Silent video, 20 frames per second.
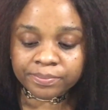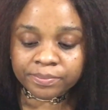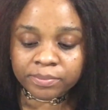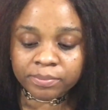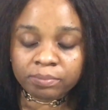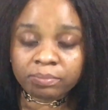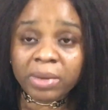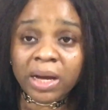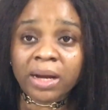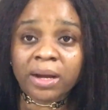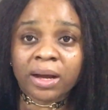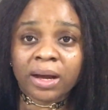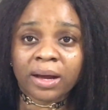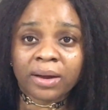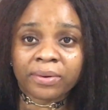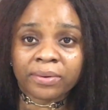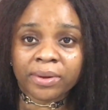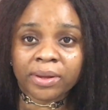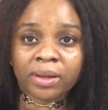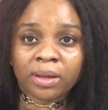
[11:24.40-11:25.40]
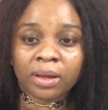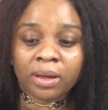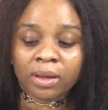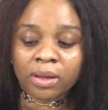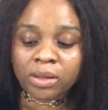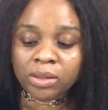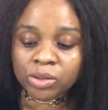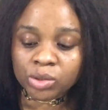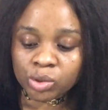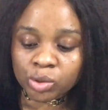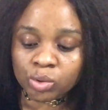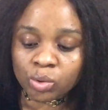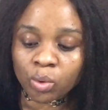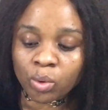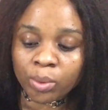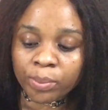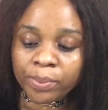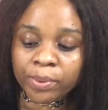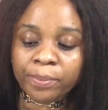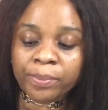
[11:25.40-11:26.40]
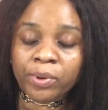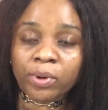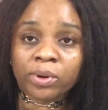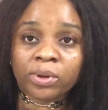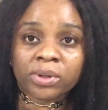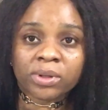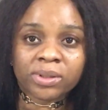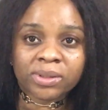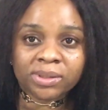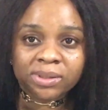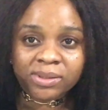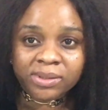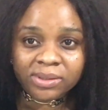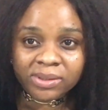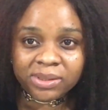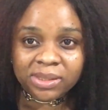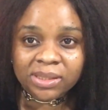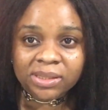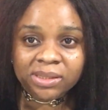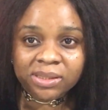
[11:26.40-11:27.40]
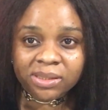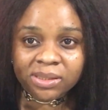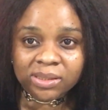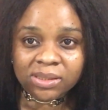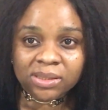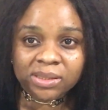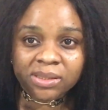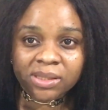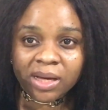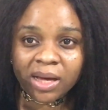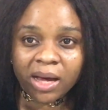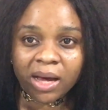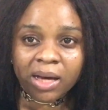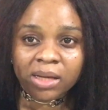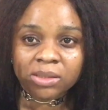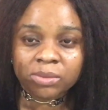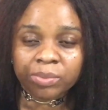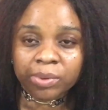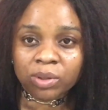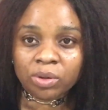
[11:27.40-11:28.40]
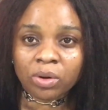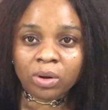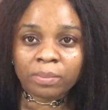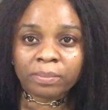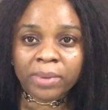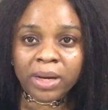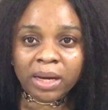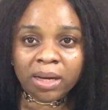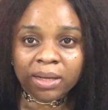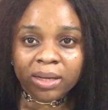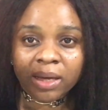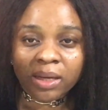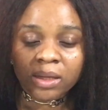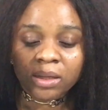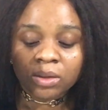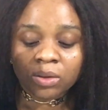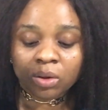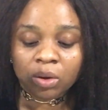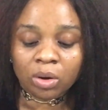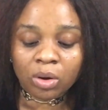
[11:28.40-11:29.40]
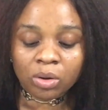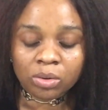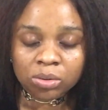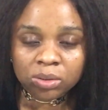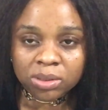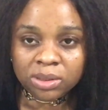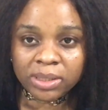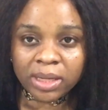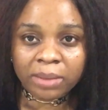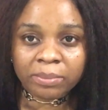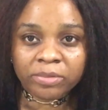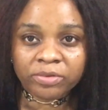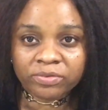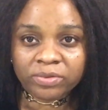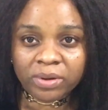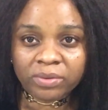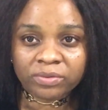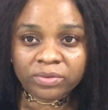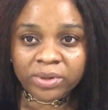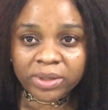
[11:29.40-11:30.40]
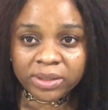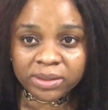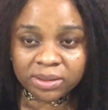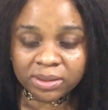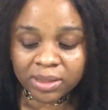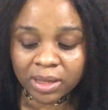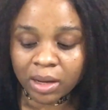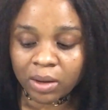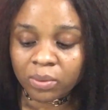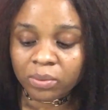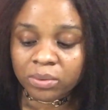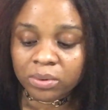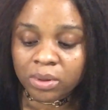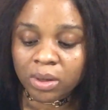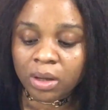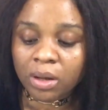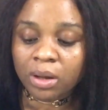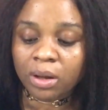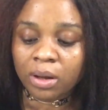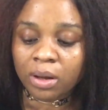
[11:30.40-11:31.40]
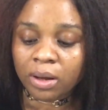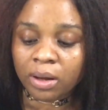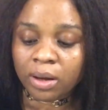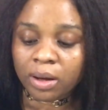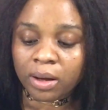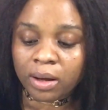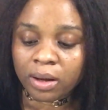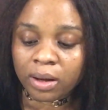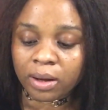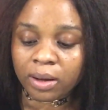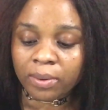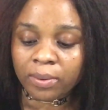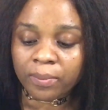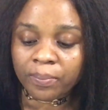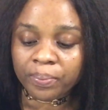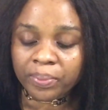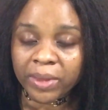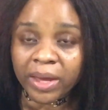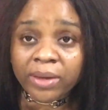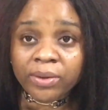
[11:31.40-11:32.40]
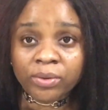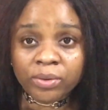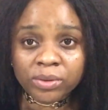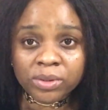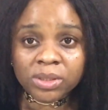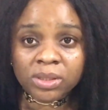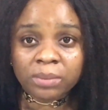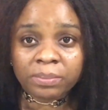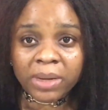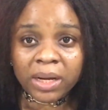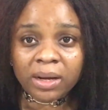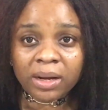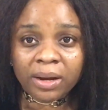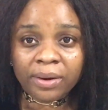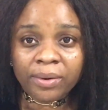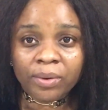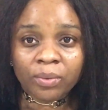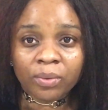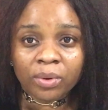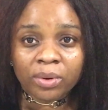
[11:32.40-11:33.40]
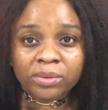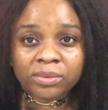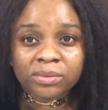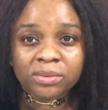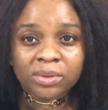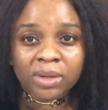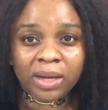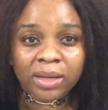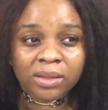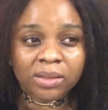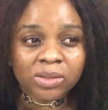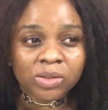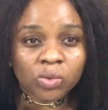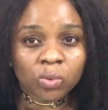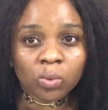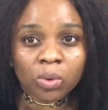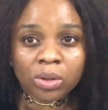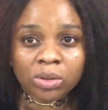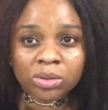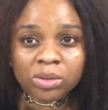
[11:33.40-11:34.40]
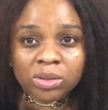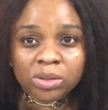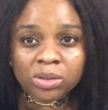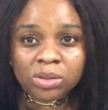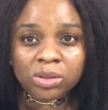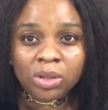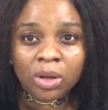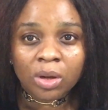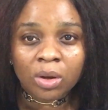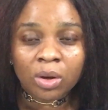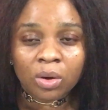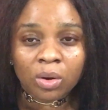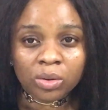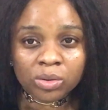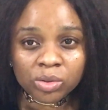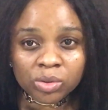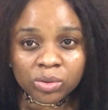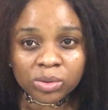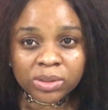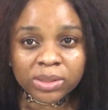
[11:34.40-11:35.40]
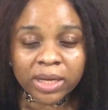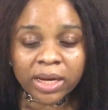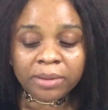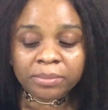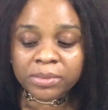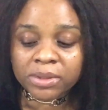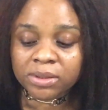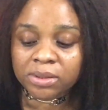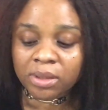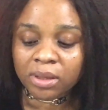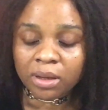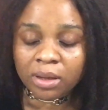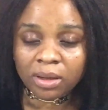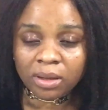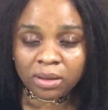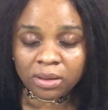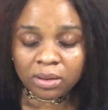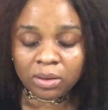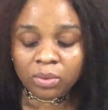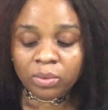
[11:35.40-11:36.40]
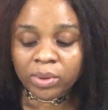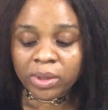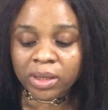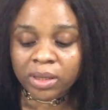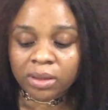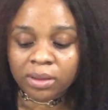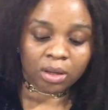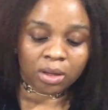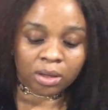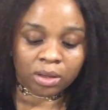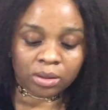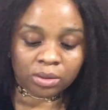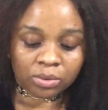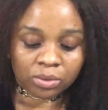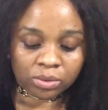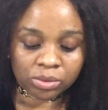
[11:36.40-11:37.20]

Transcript: Macari soap, but this has become my like all-time favorite now. I use the Macari one at least once or 2 times in a week, you know.